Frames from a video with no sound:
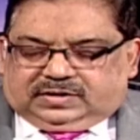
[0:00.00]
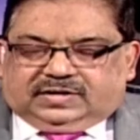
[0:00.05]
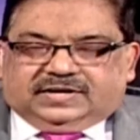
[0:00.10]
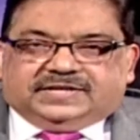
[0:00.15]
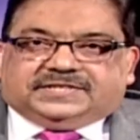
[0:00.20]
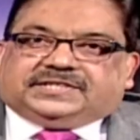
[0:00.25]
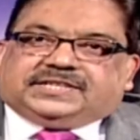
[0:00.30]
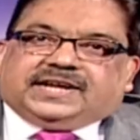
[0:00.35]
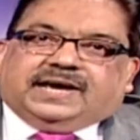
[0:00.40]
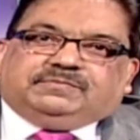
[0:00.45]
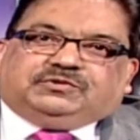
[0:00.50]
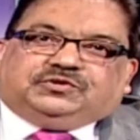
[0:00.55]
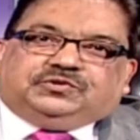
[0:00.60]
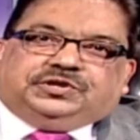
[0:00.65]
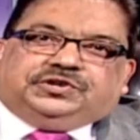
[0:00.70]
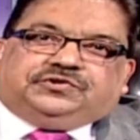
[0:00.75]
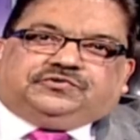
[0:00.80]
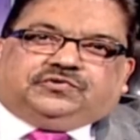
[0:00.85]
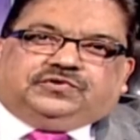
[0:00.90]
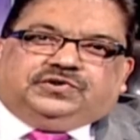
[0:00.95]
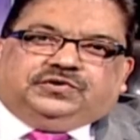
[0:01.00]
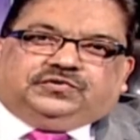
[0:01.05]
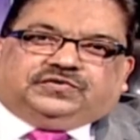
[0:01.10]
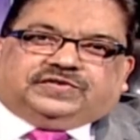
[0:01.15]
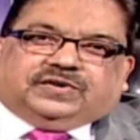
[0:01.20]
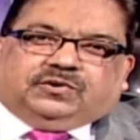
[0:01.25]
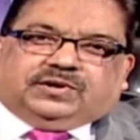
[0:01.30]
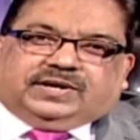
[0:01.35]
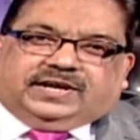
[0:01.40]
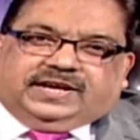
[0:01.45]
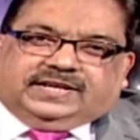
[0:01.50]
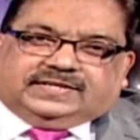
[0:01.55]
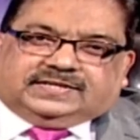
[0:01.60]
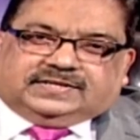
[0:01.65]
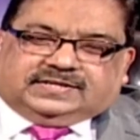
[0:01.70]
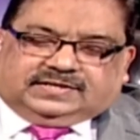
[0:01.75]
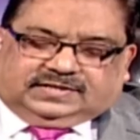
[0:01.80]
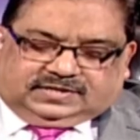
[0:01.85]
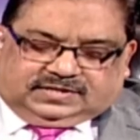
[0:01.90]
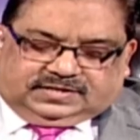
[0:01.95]
It's time to introduce our
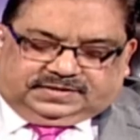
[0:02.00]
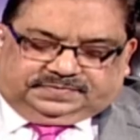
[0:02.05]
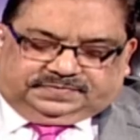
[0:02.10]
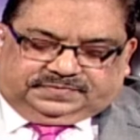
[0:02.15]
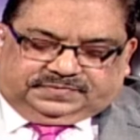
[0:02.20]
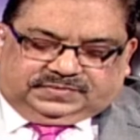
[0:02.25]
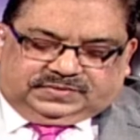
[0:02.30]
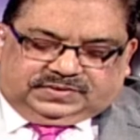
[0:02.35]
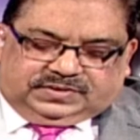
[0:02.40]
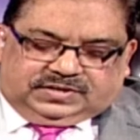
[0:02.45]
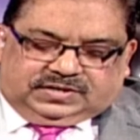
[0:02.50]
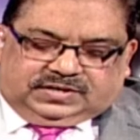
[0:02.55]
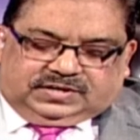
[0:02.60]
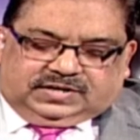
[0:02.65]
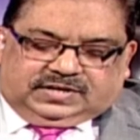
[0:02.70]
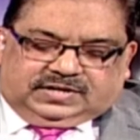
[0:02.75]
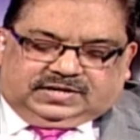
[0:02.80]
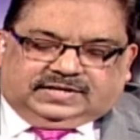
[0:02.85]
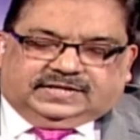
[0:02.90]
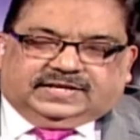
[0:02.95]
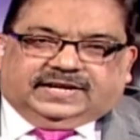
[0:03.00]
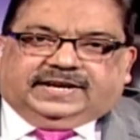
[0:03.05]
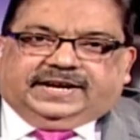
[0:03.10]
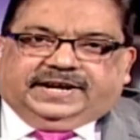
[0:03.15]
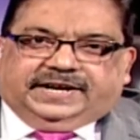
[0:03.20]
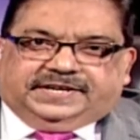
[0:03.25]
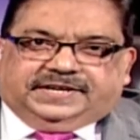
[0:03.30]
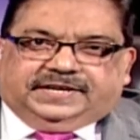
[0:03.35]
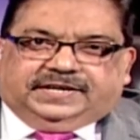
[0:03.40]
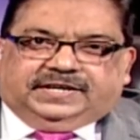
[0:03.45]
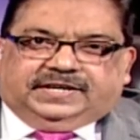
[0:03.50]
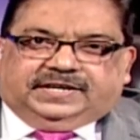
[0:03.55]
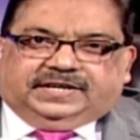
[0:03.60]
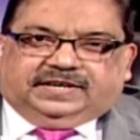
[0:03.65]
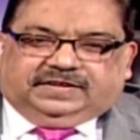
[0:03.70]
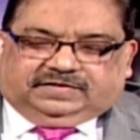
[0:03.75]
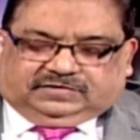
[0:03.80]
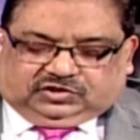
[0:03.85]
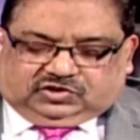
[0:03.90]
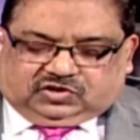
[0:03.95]
guest, and the lady
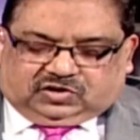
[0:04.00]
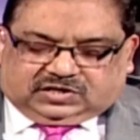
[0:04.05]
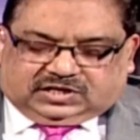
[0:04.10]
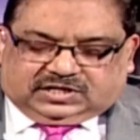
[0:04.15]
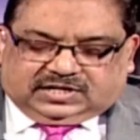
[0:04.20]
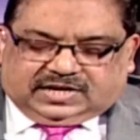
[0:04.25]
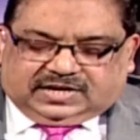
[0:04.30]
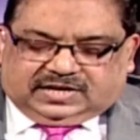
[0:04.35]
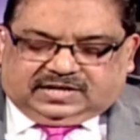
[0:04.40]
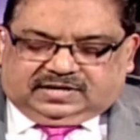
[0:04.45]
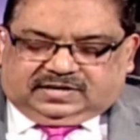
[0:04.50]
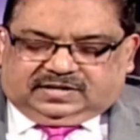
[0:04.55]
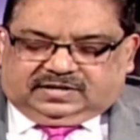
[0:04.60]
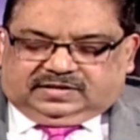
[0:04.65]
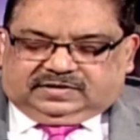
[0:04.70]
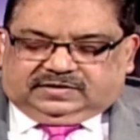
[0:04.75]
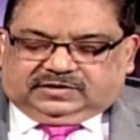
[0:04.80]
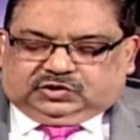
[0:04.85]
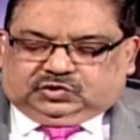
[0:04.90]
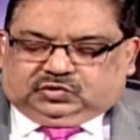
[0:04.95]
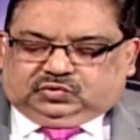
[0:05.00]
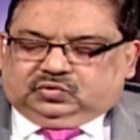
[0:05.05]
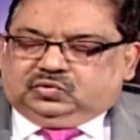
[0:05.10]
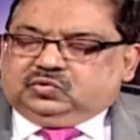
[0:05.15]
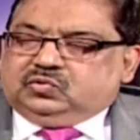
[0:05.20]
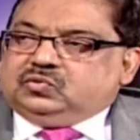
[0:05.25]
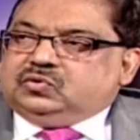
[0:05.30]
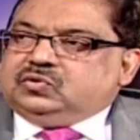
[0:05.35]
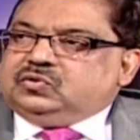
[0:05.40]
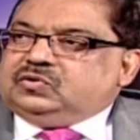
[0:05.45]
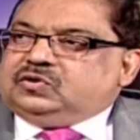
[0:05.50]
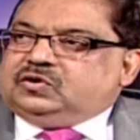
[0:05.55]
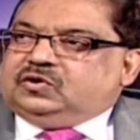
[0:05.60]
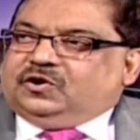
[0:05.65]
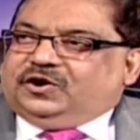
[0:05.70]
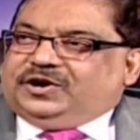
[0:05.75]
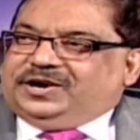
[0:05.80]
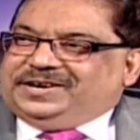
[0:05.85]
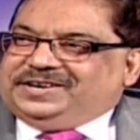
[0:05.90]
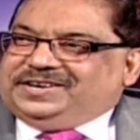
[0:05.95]
is Dr. Sue
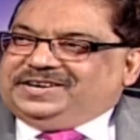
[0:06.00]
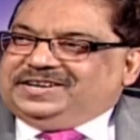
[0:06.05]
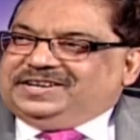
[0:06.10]
Lloyd